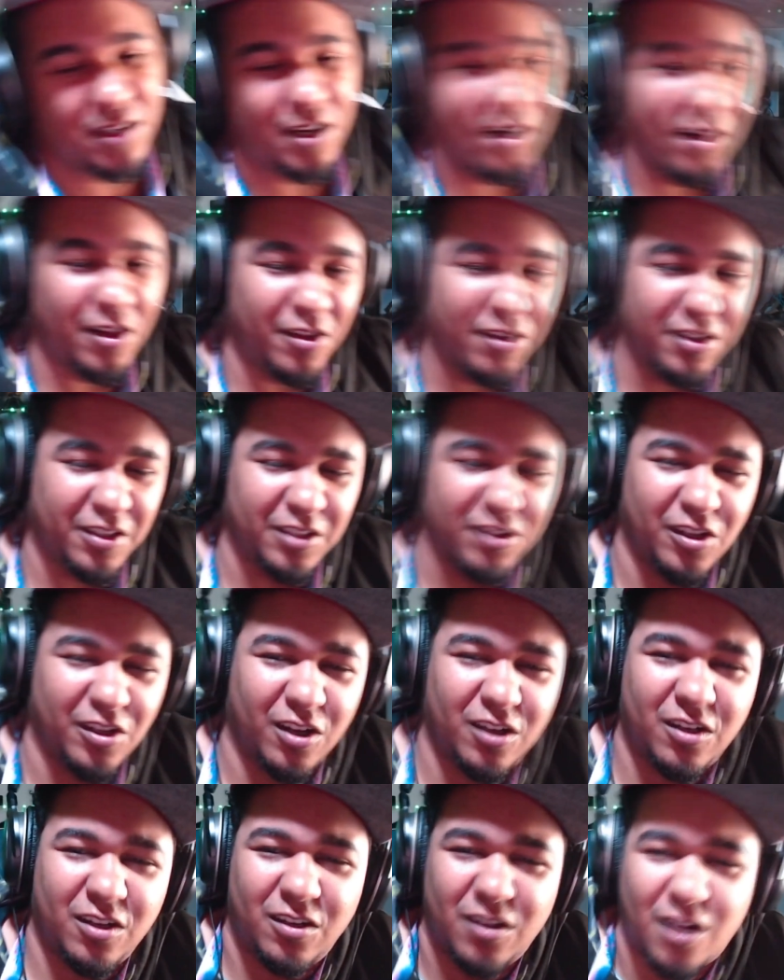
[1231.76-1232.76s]
none other than
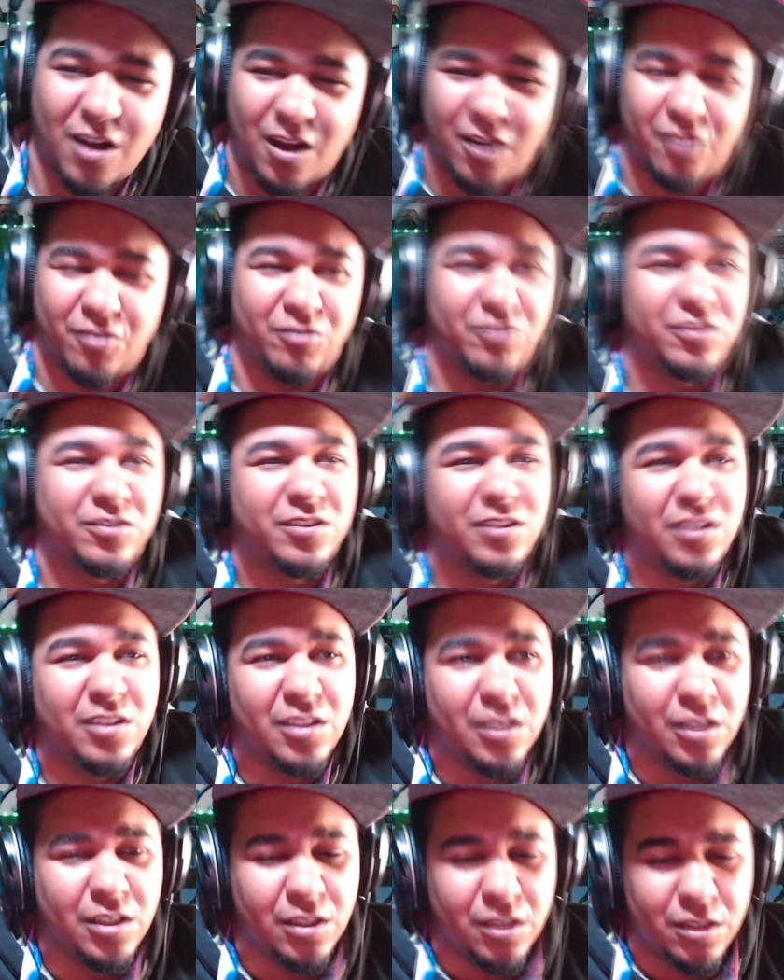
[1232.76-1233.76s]
Doug Cockle.
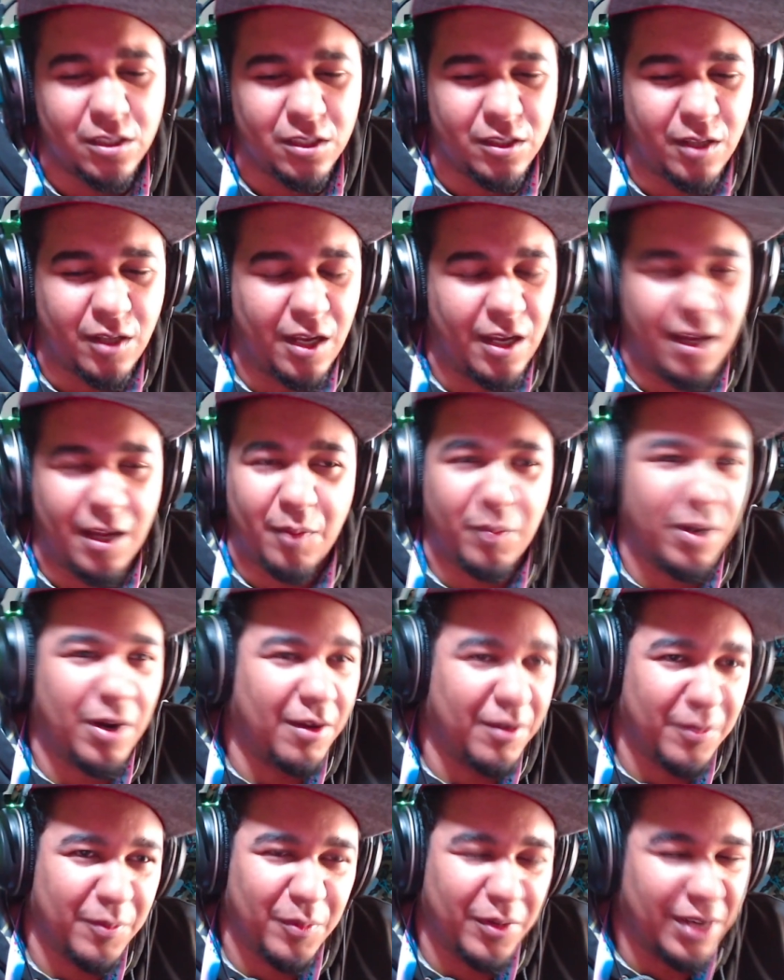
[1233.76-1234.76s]
I
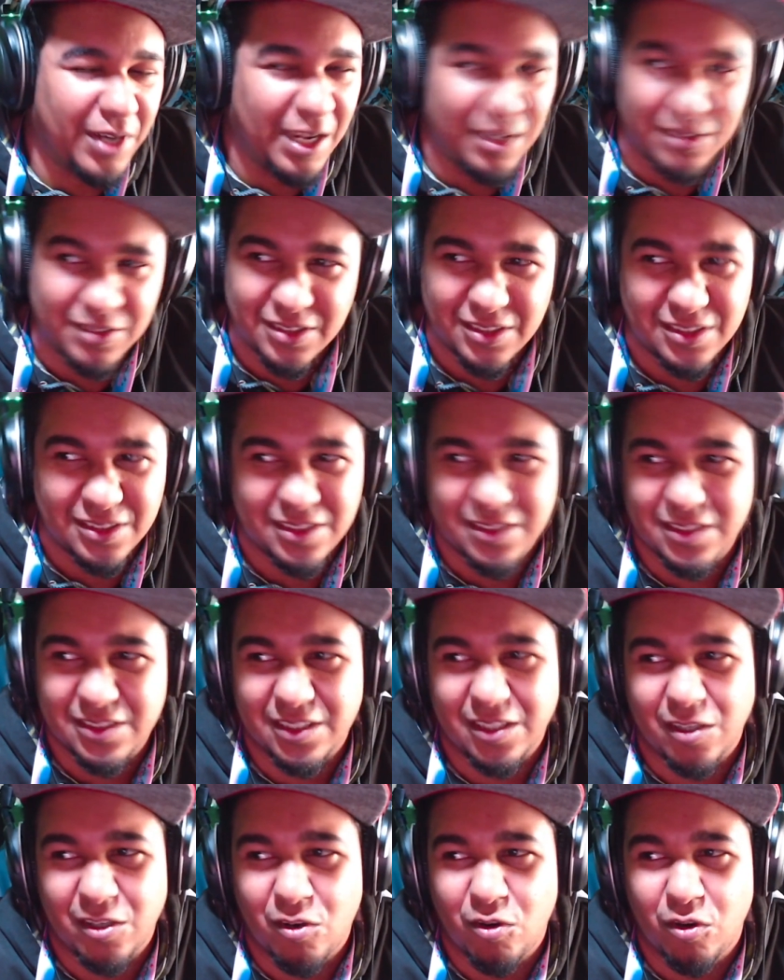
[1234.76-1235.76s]
probably pronounced
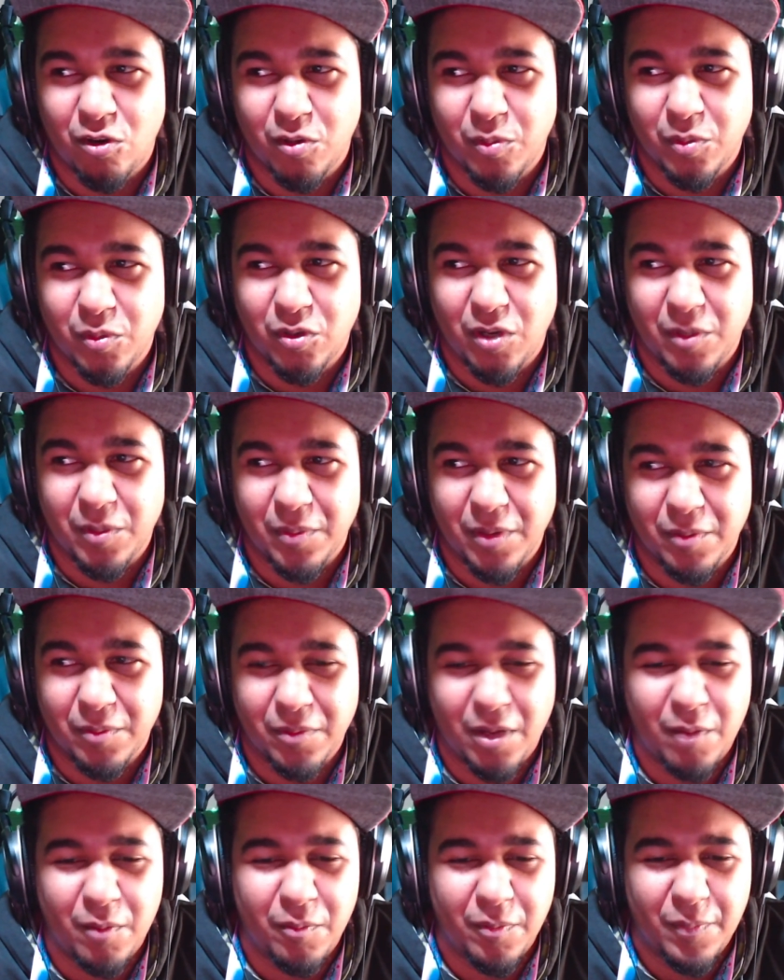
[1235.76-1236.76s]
it horrible.
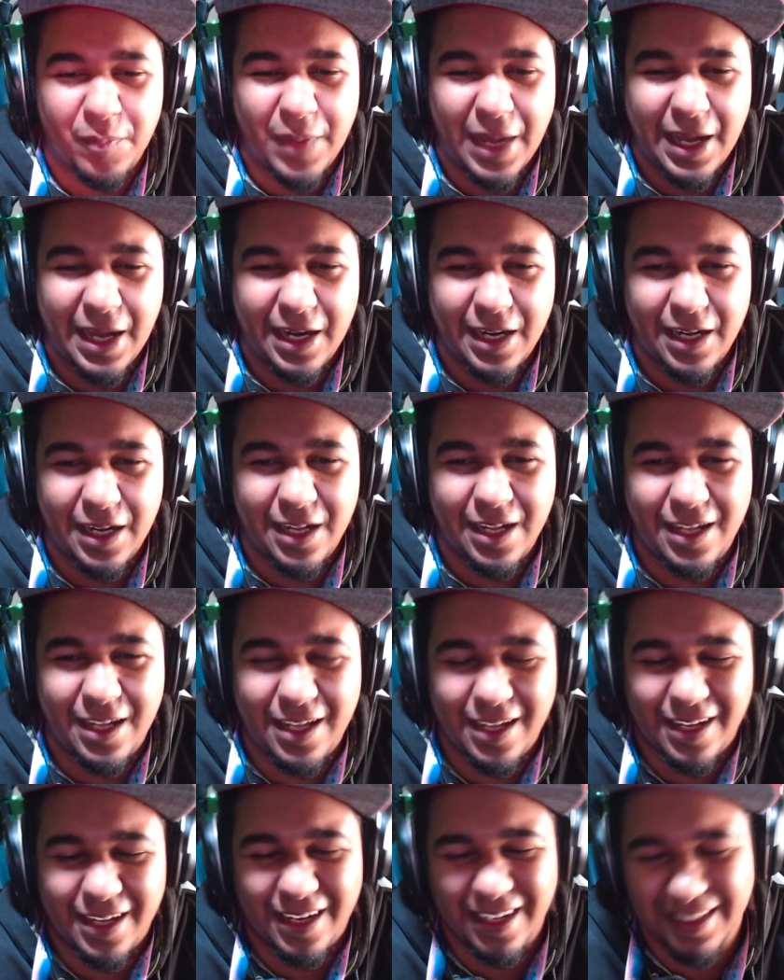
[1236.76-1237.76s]
I'm bad
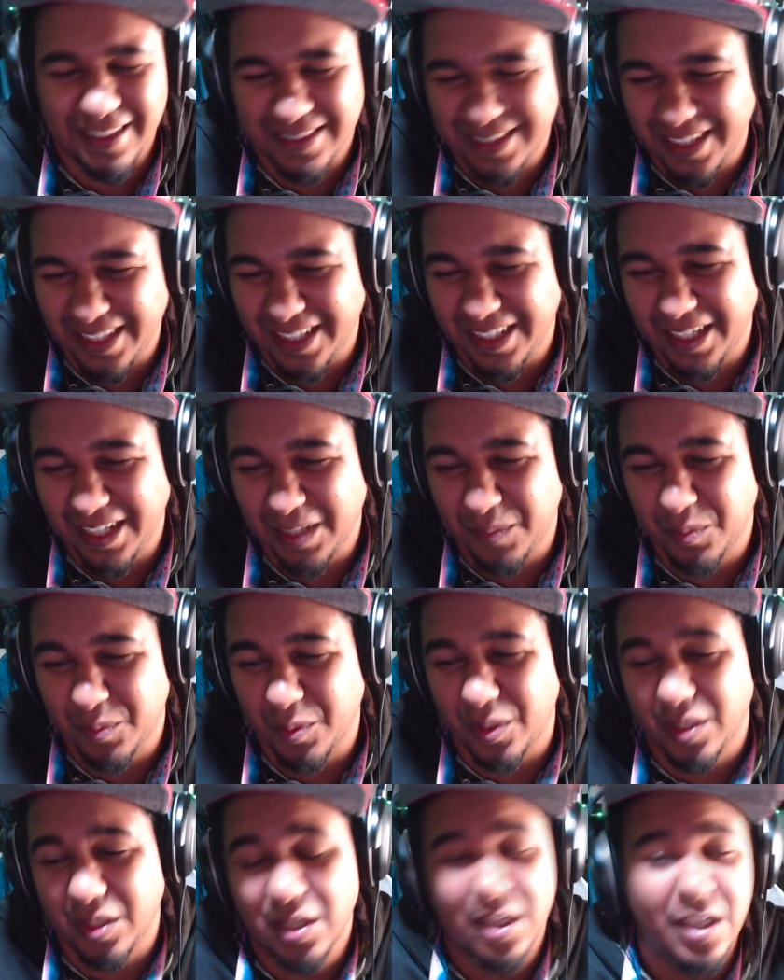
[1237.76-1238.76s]
at saying names,
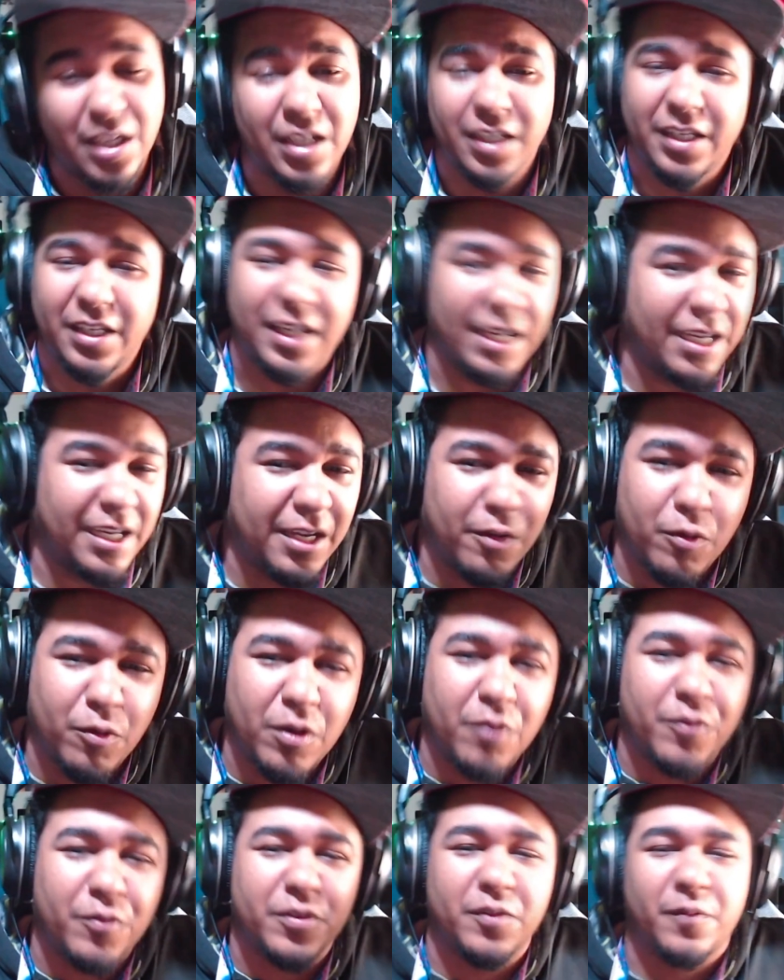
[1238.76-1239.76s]
but yeah, it
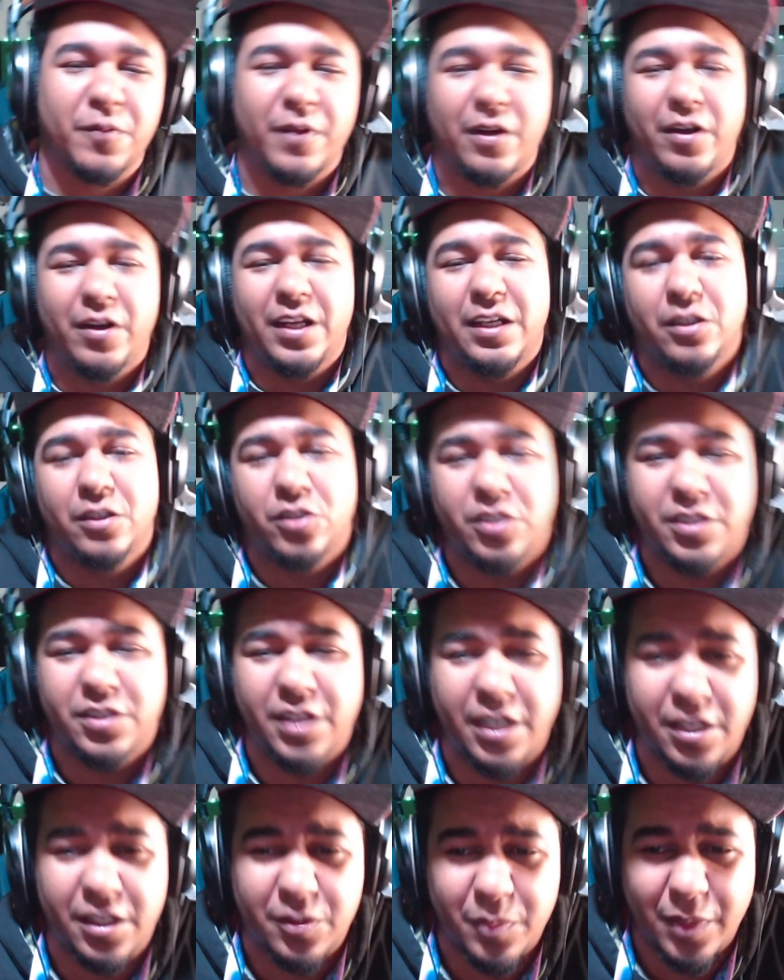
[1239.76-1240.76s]
was a very
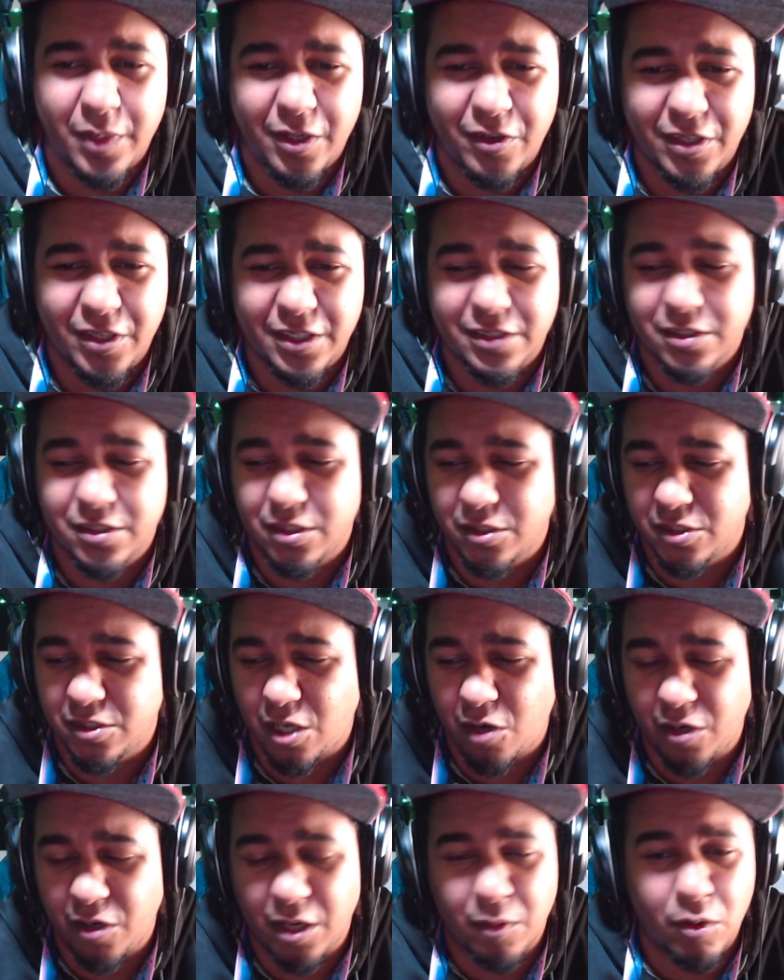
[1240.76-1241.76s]
interesting experience.
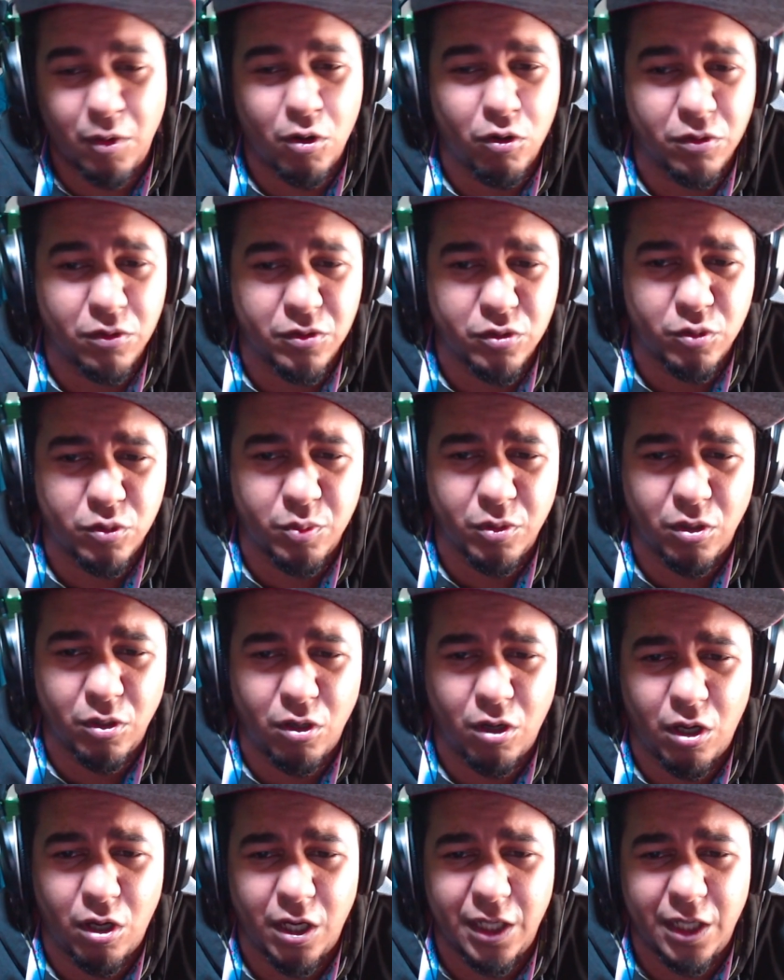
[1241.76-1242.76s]
Sorry, I'm going super
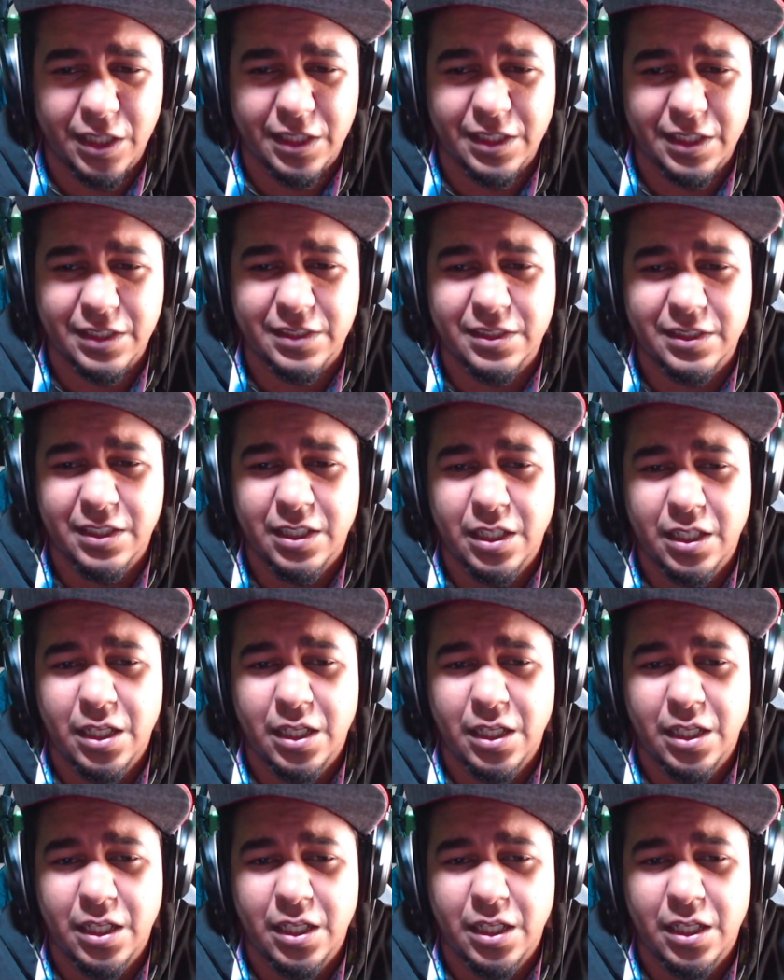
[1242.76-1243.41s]
long on this.